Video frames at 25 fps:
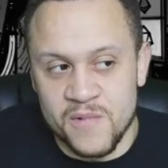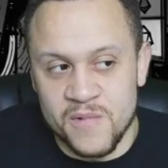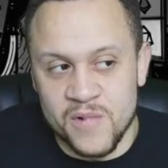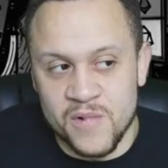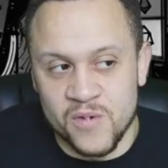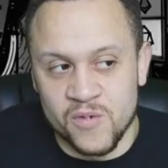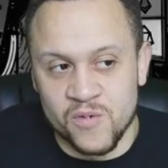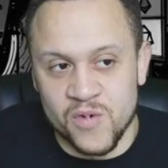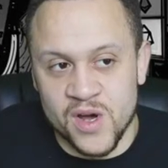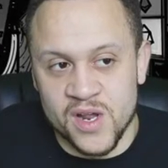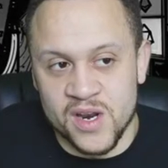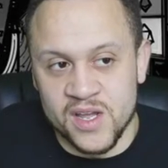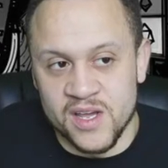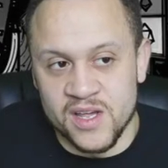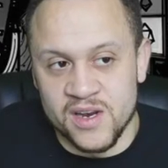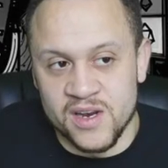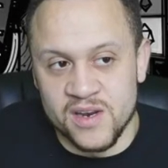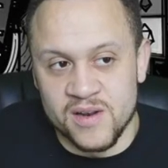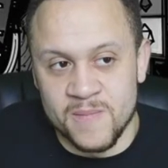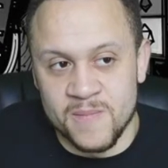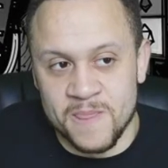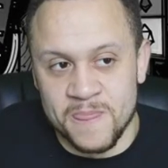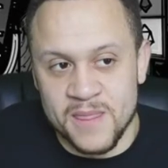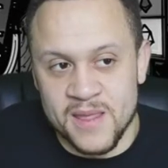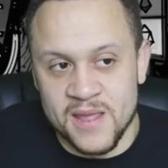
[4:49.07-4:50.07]

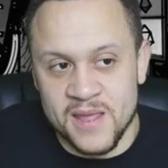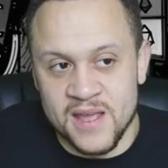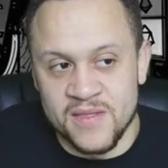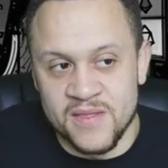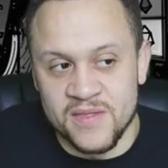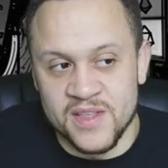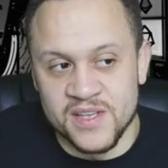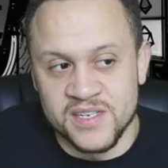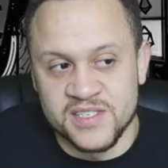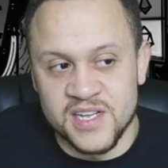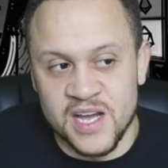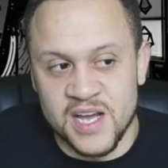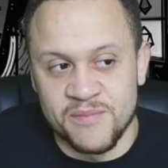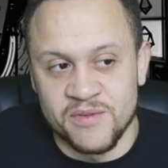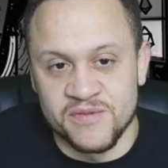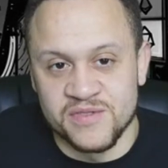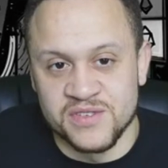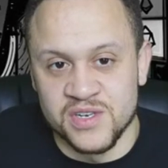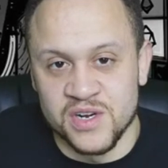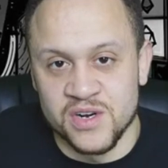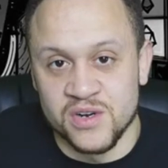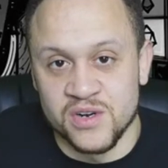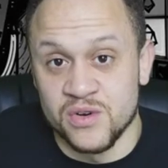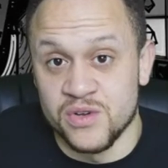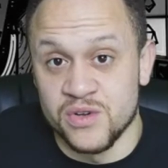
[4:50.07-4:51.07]
running in this type of
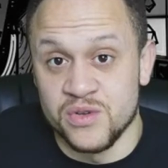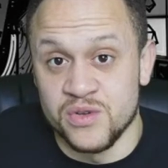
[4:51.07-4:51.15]
circle,